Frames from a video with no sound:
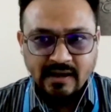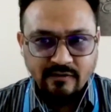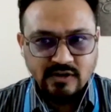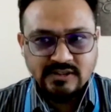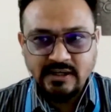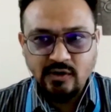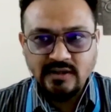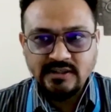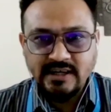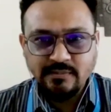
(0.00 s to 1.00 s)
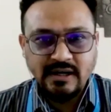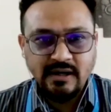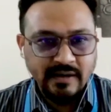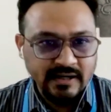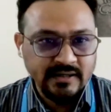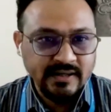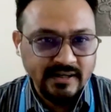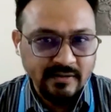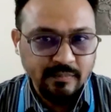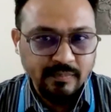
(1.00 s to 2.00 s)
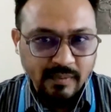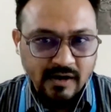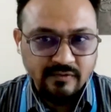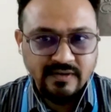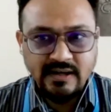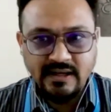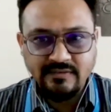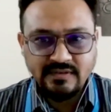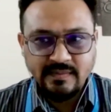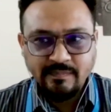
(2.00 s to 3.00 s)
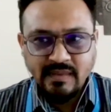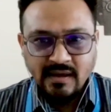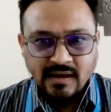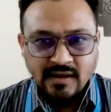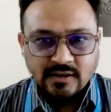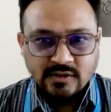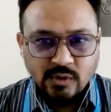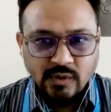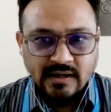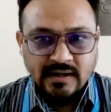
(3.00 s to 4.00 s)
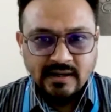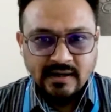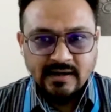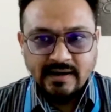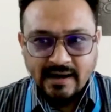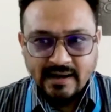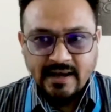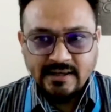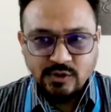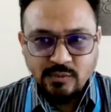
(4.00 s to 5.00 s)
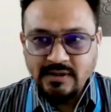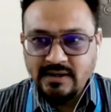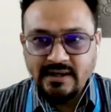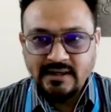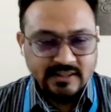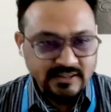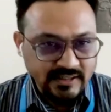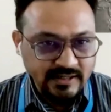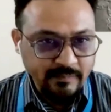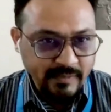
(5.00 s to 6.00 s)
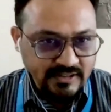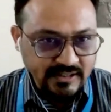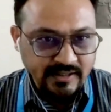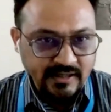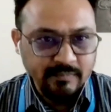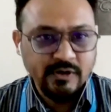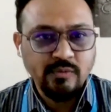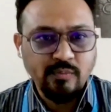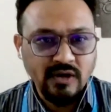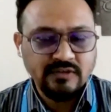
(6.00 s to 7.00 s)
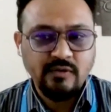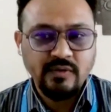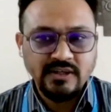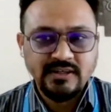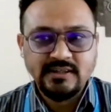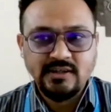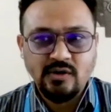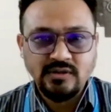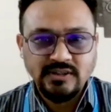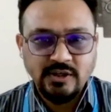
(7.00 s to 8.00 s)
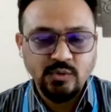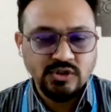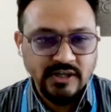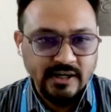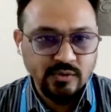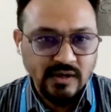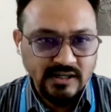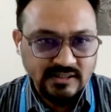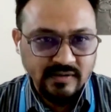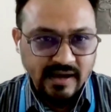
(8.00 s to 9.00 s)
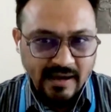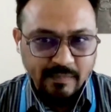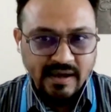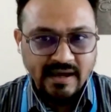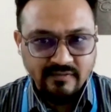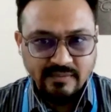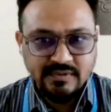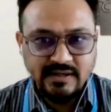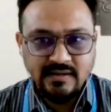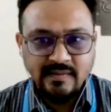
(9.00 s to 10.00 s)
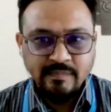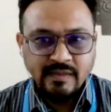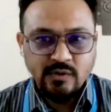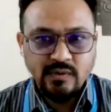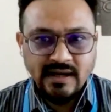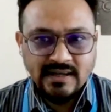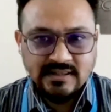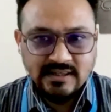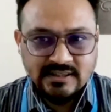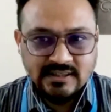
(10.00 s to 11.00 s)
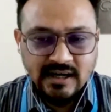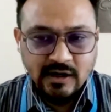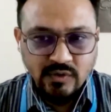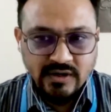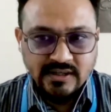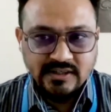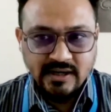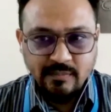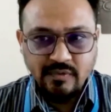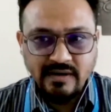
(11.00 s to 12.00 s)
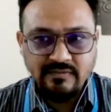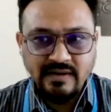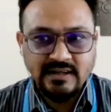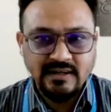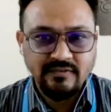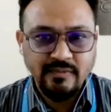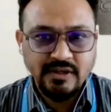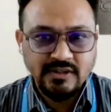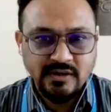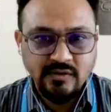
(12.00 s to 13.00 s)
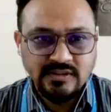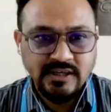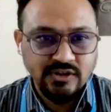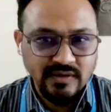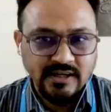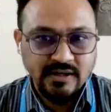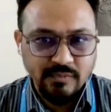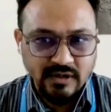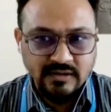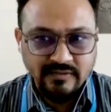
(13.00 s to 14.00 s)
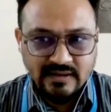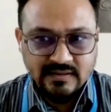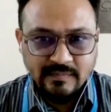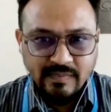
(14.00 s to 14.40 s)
And of course, technology has become an integral part of our lives. So, and as you like recently mentioned that Metropolis Foundation has launched the Too Shy to Ask app and website to enhance the digital outreach and provide vital information on sexual and reproductive